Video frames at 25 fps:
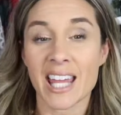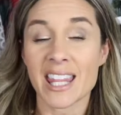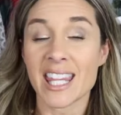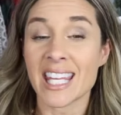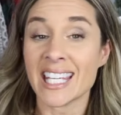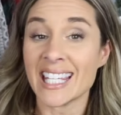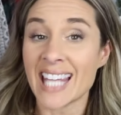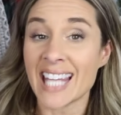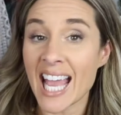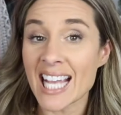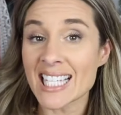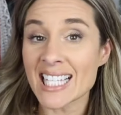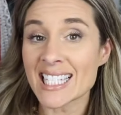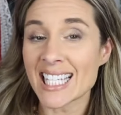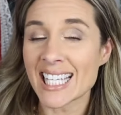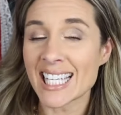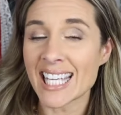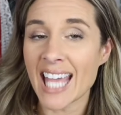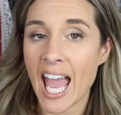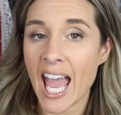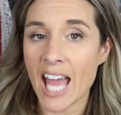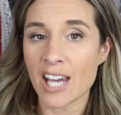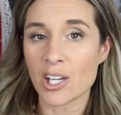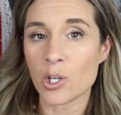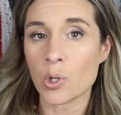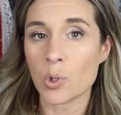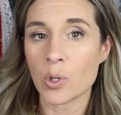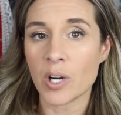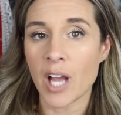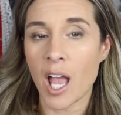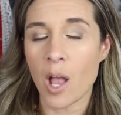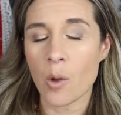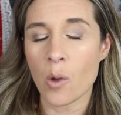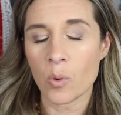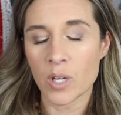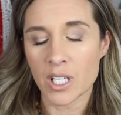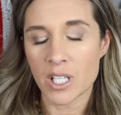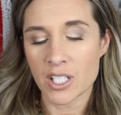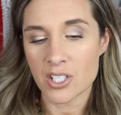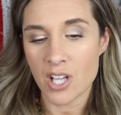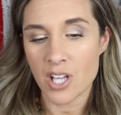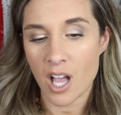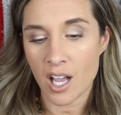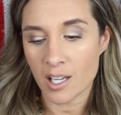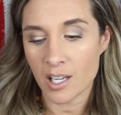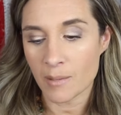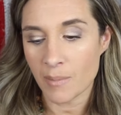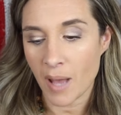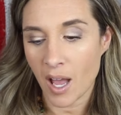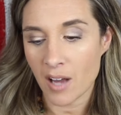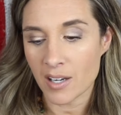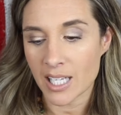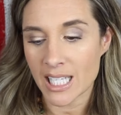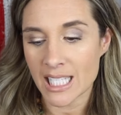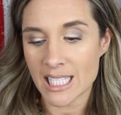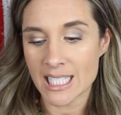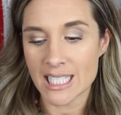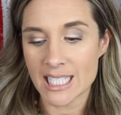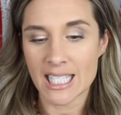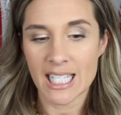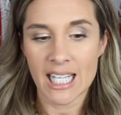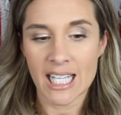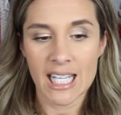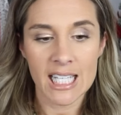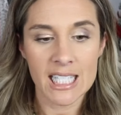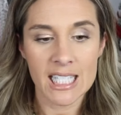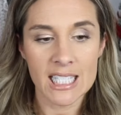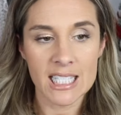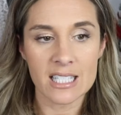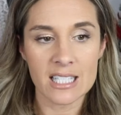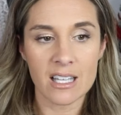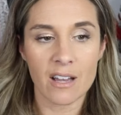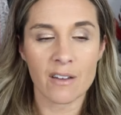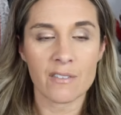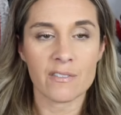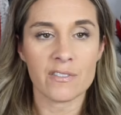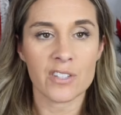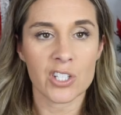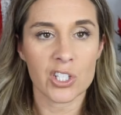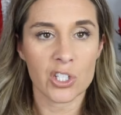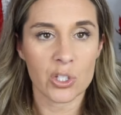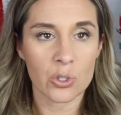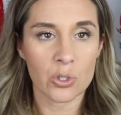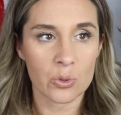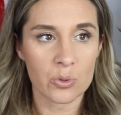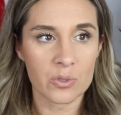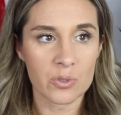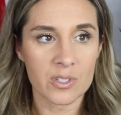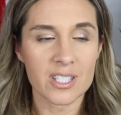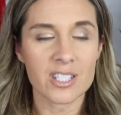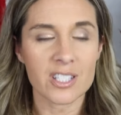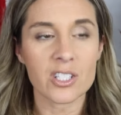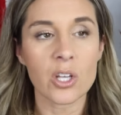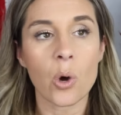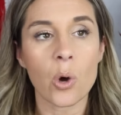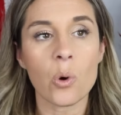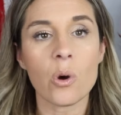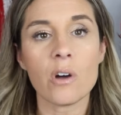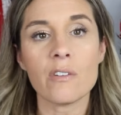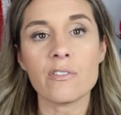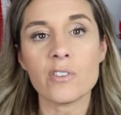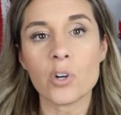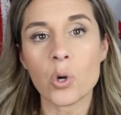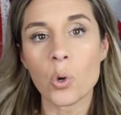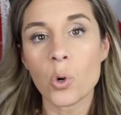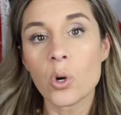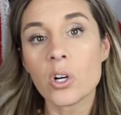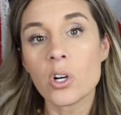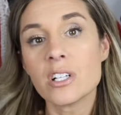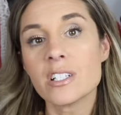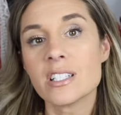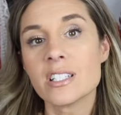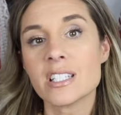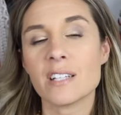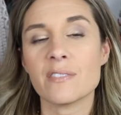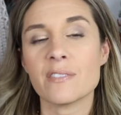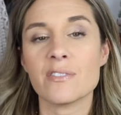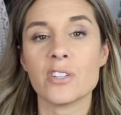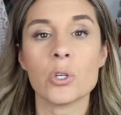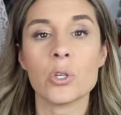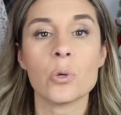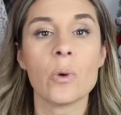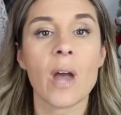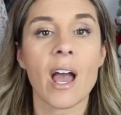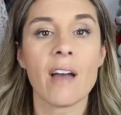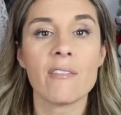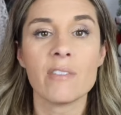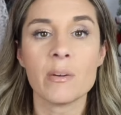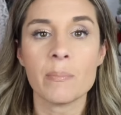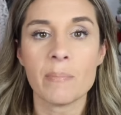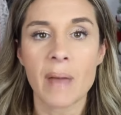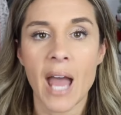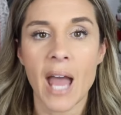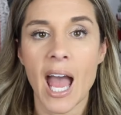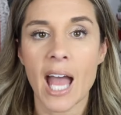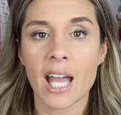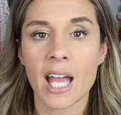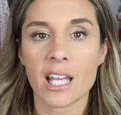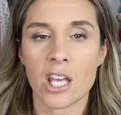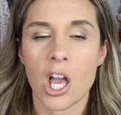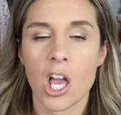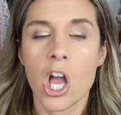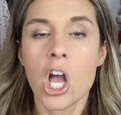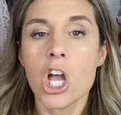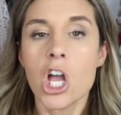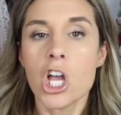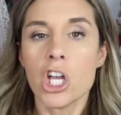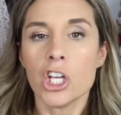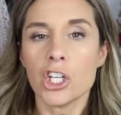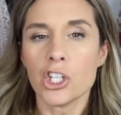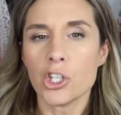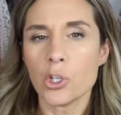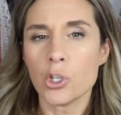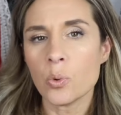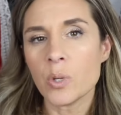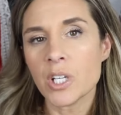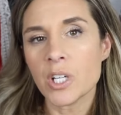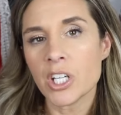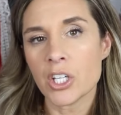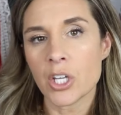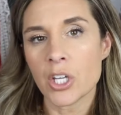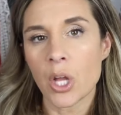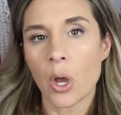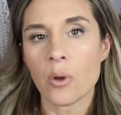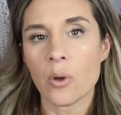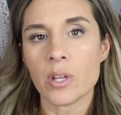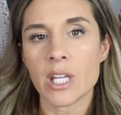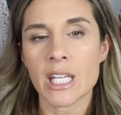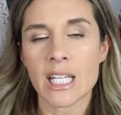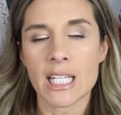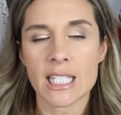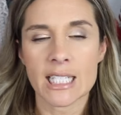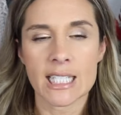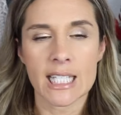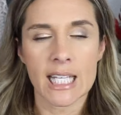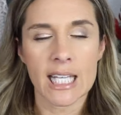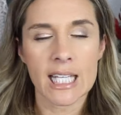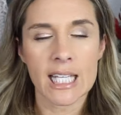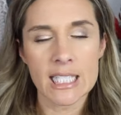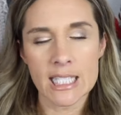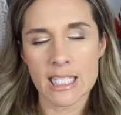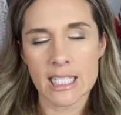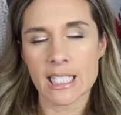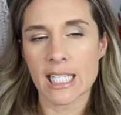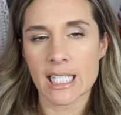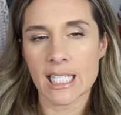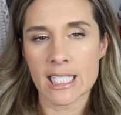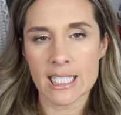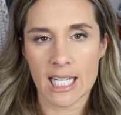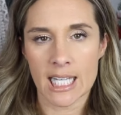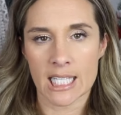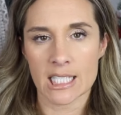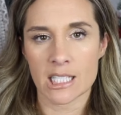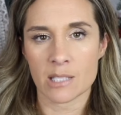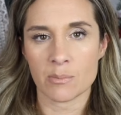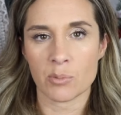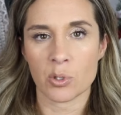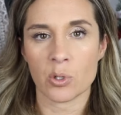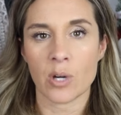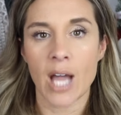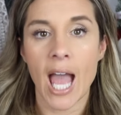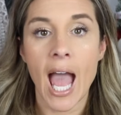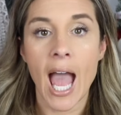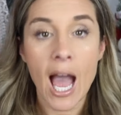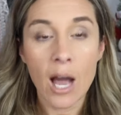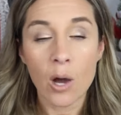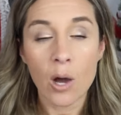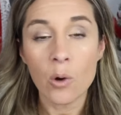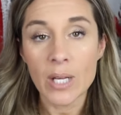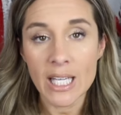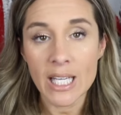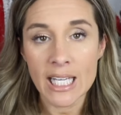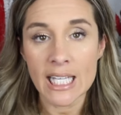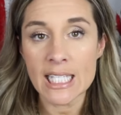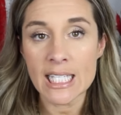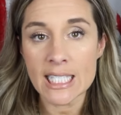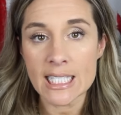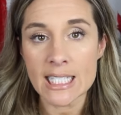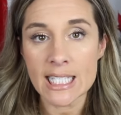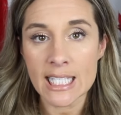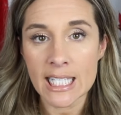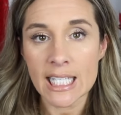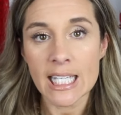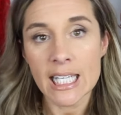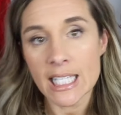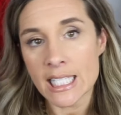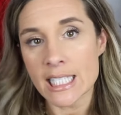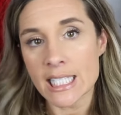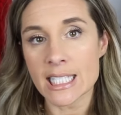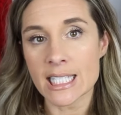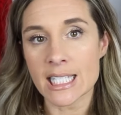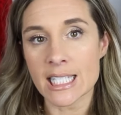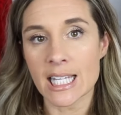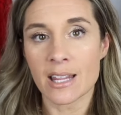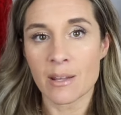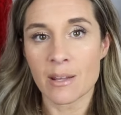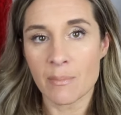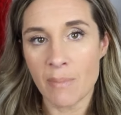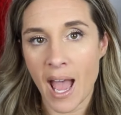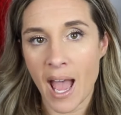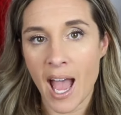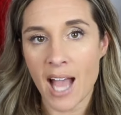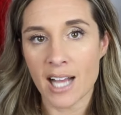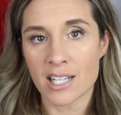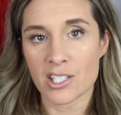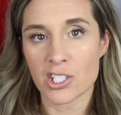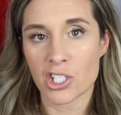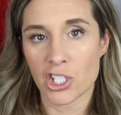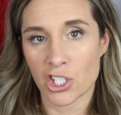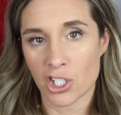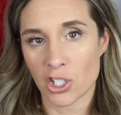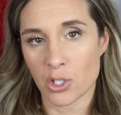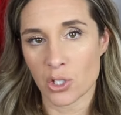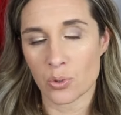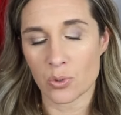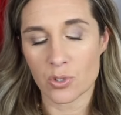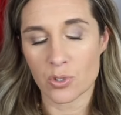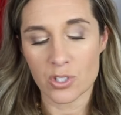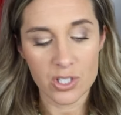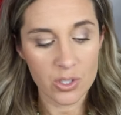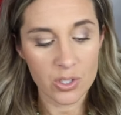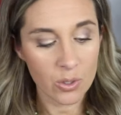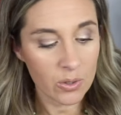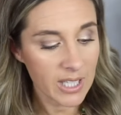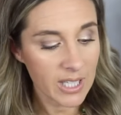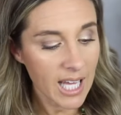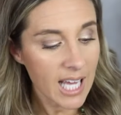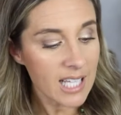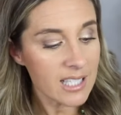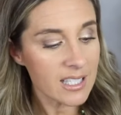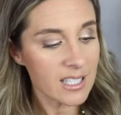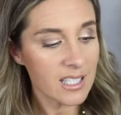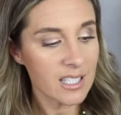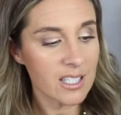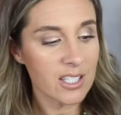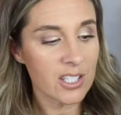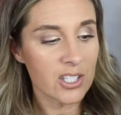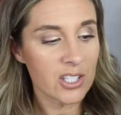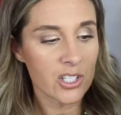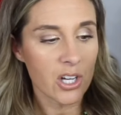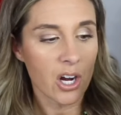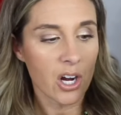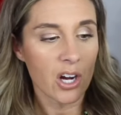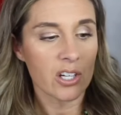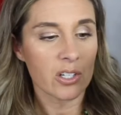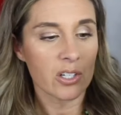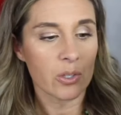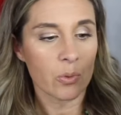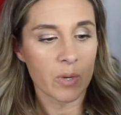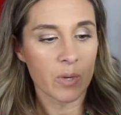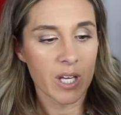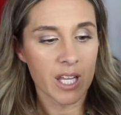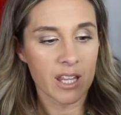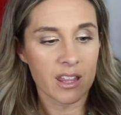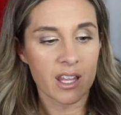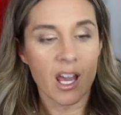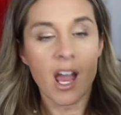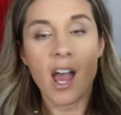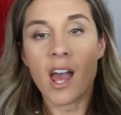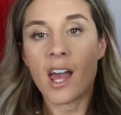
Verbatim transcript: the next category I want to talk about is ease of use. So of course, if you have a bag, you want to know that it's easily accessible. How easy is the bag to use? So let's start with